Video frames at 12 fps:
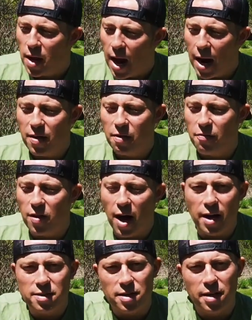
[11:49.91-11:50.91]
I think
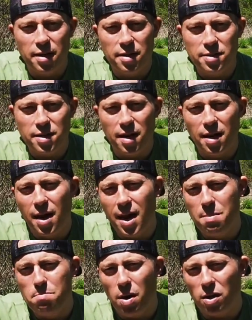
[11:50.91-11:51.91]
floss is a
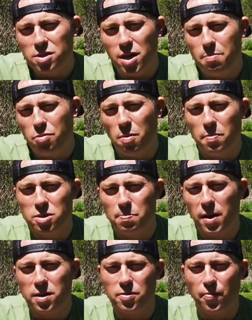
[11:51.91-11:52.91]
multi-purpose
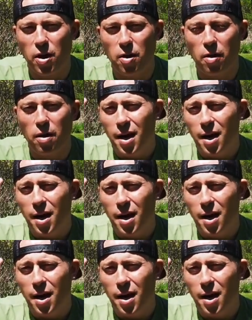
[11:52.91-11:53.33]
piece of gear.